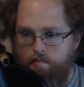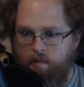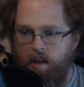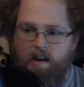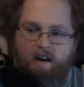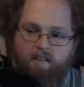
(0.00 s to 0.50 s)

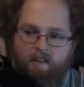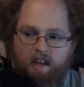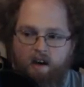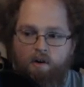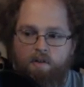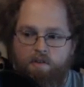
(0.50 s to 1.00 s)
Yeah, I don't have any
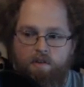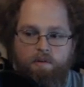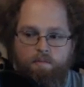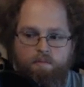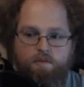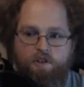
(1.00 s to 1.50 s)
health to
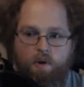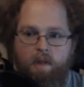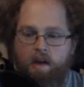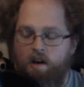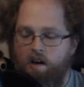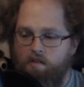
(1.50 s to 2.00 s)
show
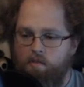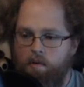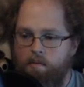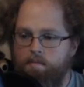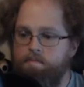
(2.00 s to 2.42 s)
that off, but...